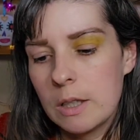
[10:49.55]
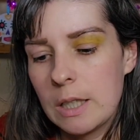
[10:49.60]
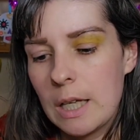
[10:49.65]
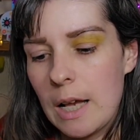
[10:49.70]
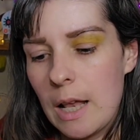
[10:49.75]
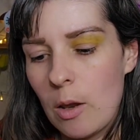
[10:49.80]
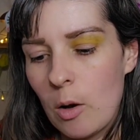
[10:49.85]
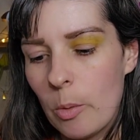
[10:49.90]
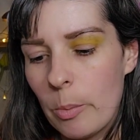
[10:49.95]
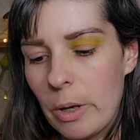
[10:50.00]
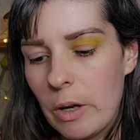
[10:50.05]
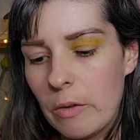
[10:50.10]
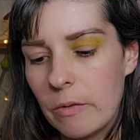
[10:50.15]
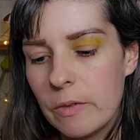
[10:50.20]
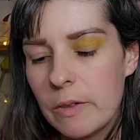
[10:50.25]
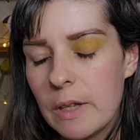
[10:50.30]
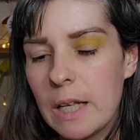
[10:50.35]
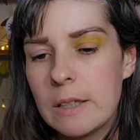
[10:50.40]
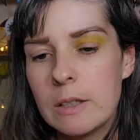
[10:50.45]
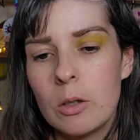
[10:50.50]
going to take a little bit of
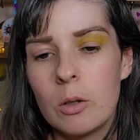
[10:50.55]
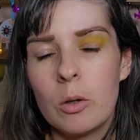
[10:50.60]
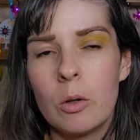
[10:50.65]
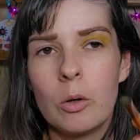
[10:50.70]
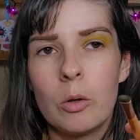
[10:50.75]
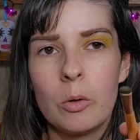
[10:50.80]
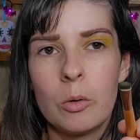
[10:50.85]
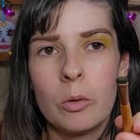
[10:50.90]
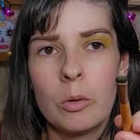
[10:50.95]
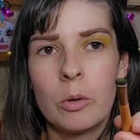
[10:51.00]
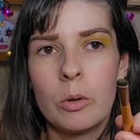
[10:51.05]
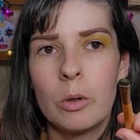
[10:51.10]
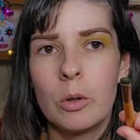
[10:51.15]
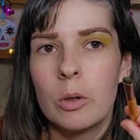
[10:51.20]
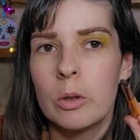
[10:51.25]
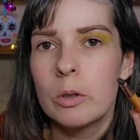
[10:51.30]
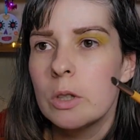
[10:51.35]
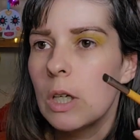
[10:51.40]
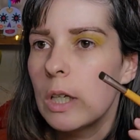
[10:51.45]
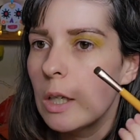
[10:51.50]
nettle,
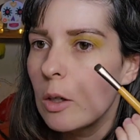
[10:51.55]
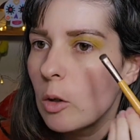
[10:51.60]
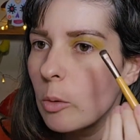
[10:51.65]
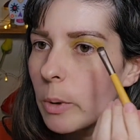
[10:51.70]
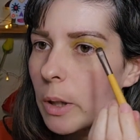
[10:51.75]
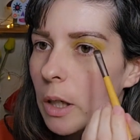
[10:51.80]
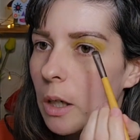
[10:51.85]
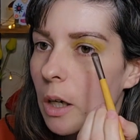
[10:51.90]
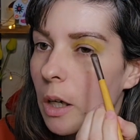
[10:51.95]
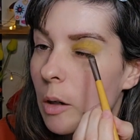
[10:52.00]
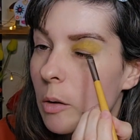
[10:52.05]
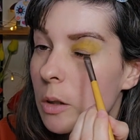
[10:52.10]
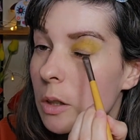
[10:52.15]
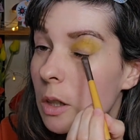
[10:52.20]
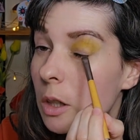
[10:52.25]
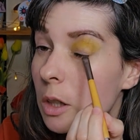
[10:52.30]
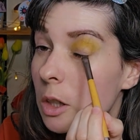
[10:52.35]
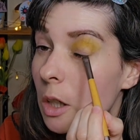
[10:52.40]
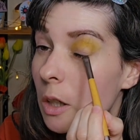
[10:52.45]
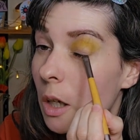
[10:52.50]
tiny little bit, and I'm just
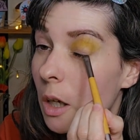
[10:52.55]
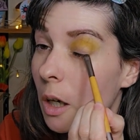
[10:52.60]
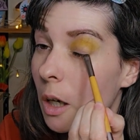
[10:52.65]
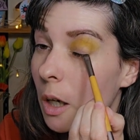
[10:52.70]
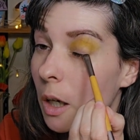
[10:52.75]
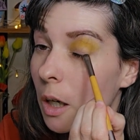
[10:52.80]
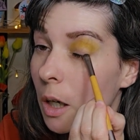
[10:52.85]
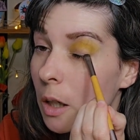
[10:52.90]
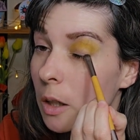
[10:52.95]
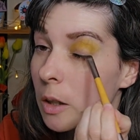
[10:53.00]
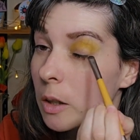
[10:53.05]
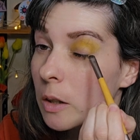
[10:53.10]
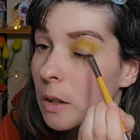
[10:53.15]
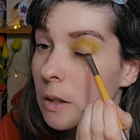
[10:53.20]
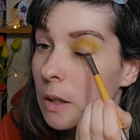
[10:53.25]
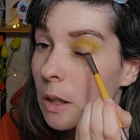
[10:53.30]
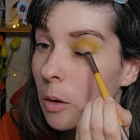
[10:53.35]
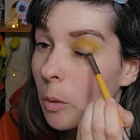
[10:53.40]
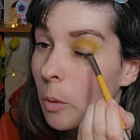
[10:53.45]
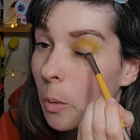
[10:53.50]
going to shut the eye and do
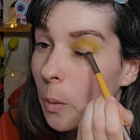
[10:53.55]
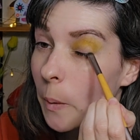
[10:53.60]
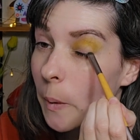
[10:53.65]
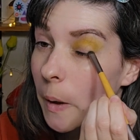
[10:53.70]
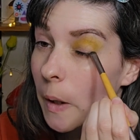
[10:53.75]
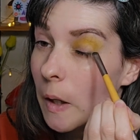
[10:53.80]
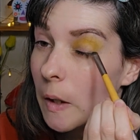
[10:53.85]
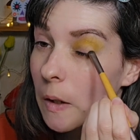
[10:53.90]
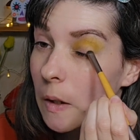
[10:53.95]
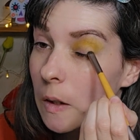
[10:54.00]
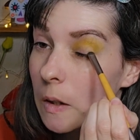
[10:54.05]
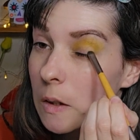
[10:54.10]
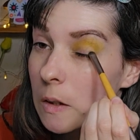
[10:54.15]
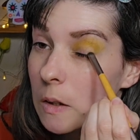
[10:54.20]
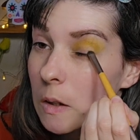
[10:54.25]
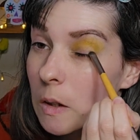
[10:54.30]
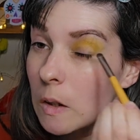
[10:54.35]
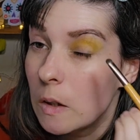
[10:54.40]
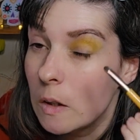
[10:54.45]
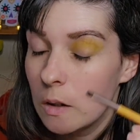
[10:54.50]
this outer corner like
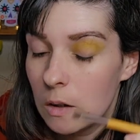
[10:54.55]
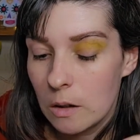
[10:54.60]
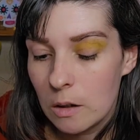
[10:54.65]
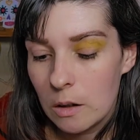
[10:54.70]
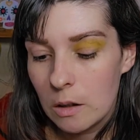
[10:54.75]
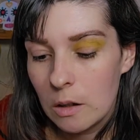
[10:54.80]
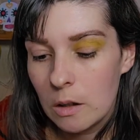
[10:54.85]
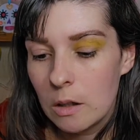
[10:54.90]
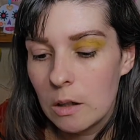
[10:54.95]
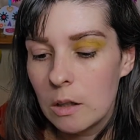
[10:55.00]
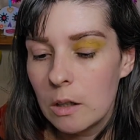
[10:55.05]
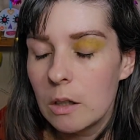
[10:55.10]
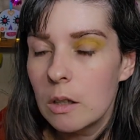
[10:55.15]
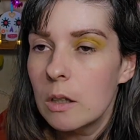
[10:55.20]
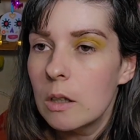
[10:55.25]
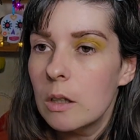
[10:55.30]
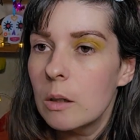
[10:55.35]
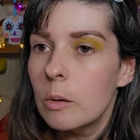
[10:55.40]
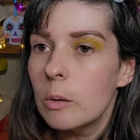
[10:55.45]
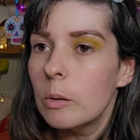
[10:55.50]
this.
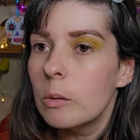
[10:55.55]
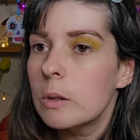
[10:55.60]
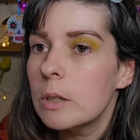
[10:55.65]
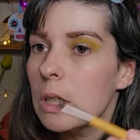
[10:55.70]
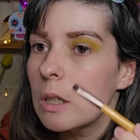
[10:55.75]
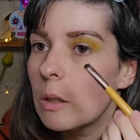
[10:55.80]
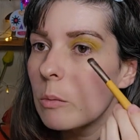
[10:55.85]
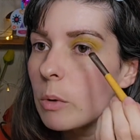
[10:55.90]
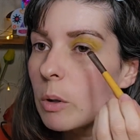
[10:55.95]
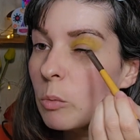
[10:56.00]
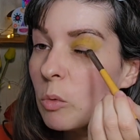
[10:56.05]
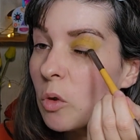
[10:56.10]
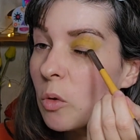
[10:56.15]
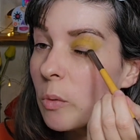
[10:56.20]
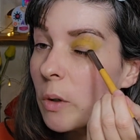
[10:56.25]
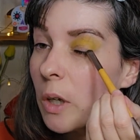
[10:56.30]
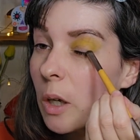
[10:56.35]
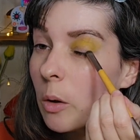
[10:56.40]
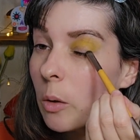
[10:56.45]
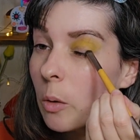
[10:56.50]
Take a bit more
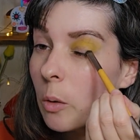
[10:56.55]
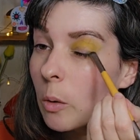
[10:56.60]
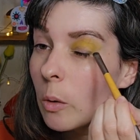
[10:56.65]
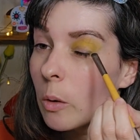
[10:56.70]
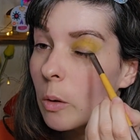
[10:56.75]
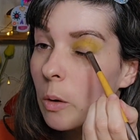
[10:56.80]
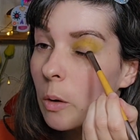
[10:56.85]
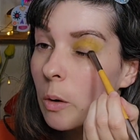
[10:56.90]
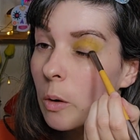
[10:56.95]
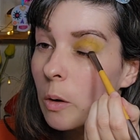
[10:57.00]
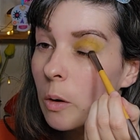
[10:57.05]
nettle.